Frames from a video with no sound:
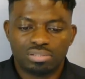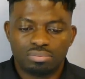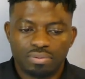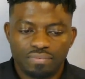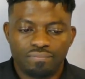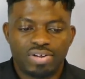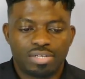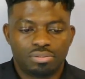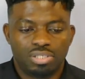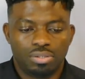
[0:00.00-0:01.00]
different
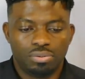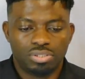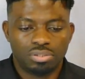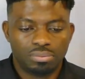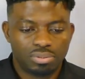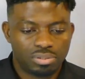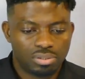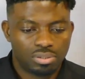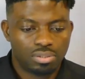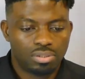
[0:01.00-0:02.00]
factors that goes into it.
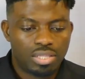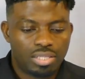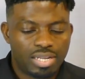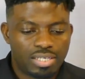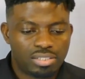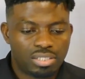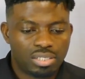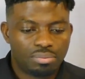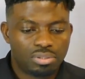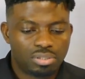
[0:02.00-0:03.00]
The next thing I
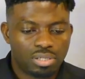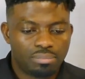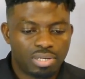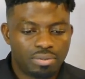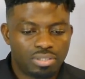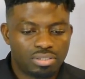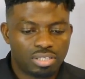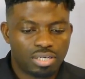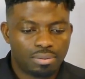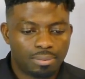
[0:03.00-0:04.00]
want to talk about is
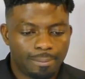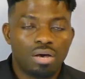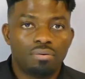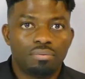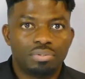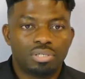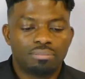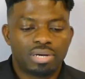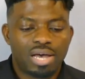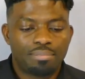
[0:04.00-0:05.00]
when we talk
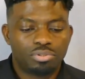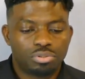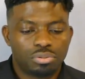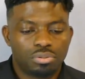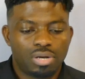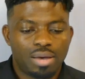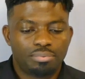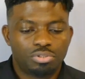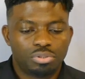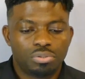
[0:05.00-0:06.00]
about aperture.
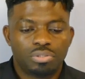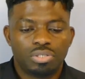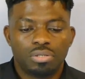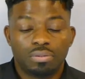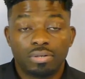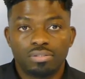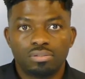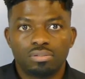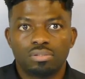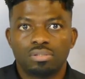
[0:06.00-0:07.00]
Aperture, on the other hand,
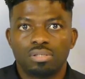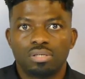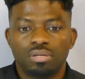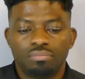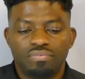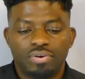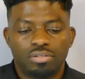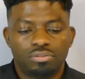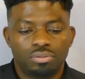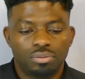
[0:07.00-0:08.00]

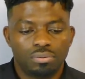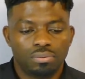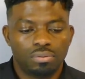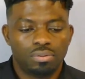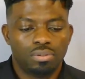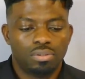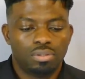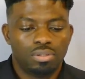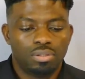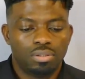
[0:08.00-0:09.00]
refers to
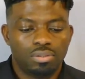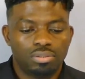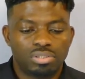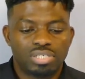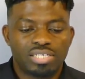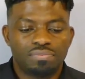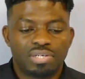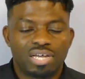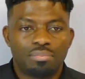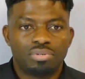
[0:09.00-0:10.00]
the size of the
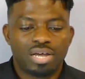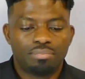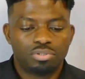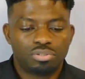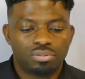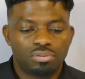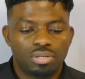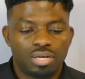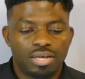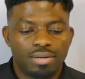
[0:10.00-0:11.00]
camera aperture,
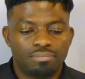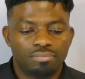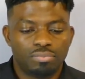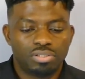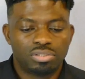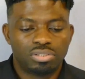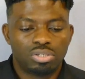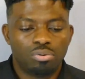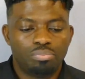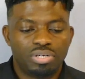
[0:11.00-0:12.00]
which is
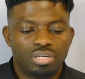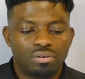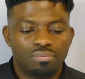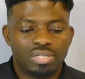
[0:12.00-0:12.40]
opening of the